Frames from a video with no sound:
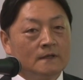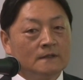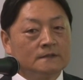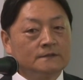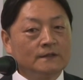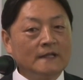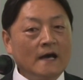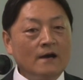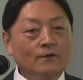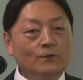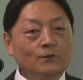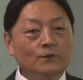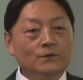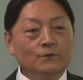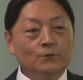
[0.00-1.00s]
So
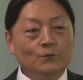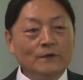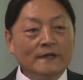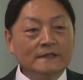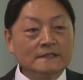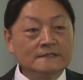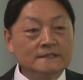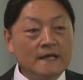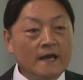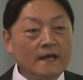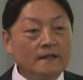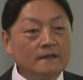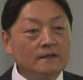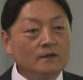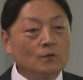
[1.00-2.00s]
now we
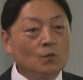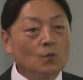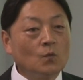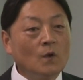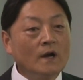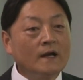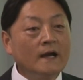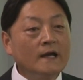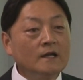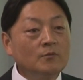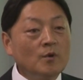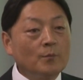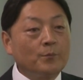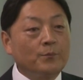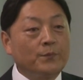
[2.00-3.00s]
understand what kind of
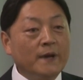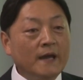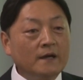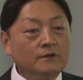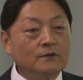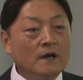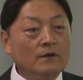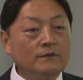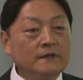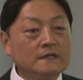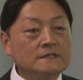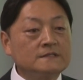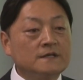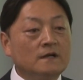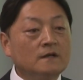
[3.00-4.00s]
a background
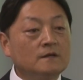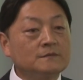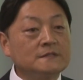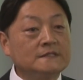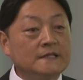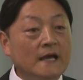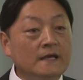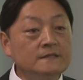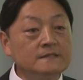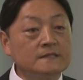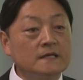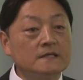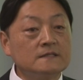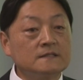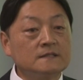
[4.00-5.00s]
and
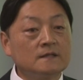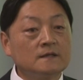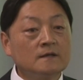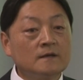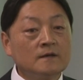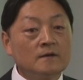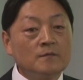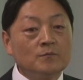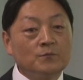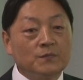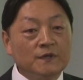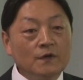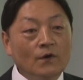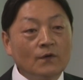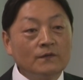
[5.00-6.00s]
circumstances
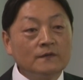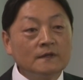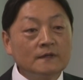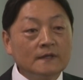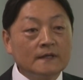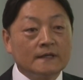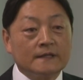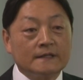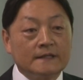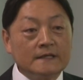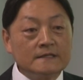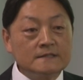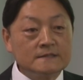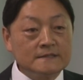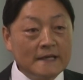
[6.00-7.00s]
beyond
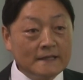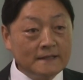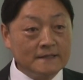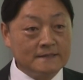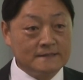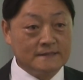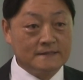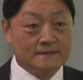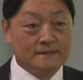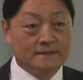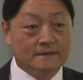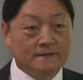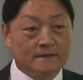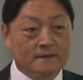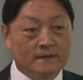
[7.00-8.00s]
these sentences.
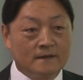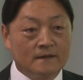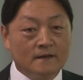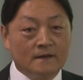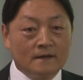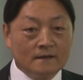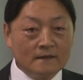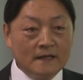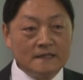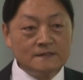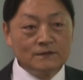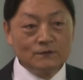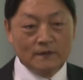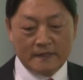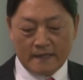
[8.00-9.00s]

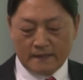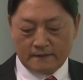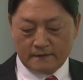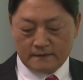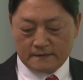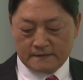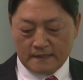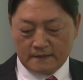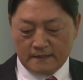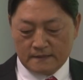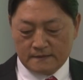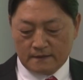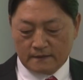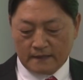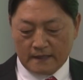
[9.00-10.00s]
Let's look at the
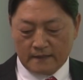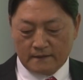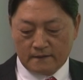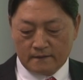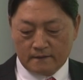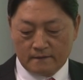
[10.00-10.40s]
sentence again.